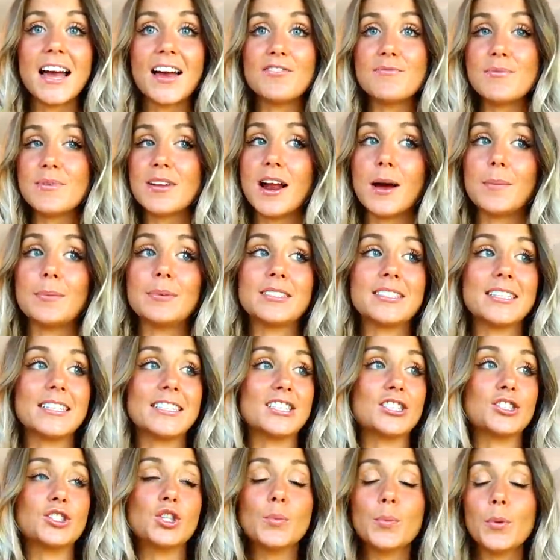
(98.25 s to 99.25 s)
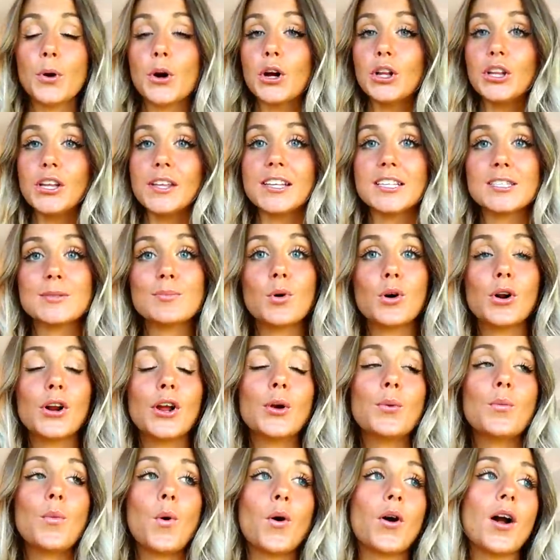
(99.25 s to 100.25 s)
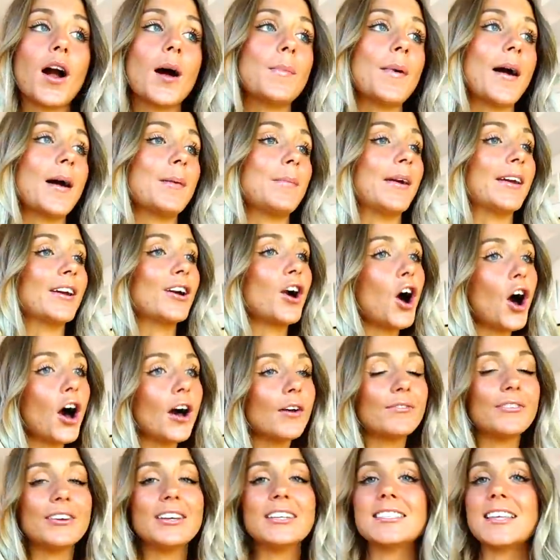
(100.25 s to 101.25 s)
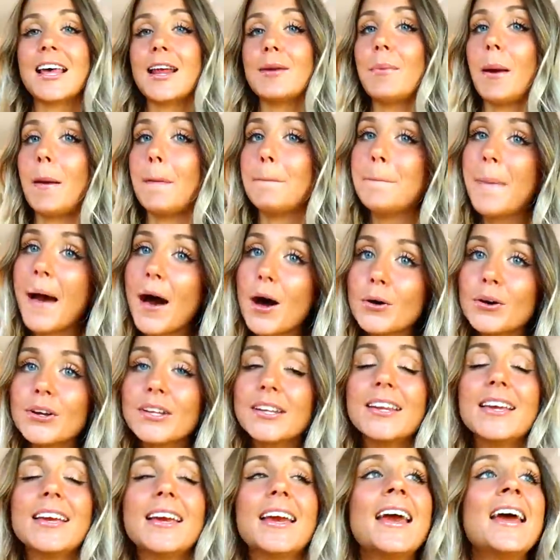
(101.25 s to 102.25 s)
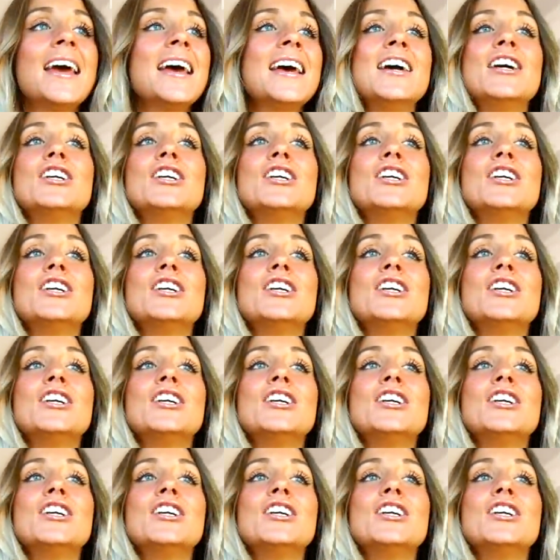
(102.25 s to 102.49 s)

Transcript: I've been up since super early this morning, woke up, had my coffee, sat on my balcony,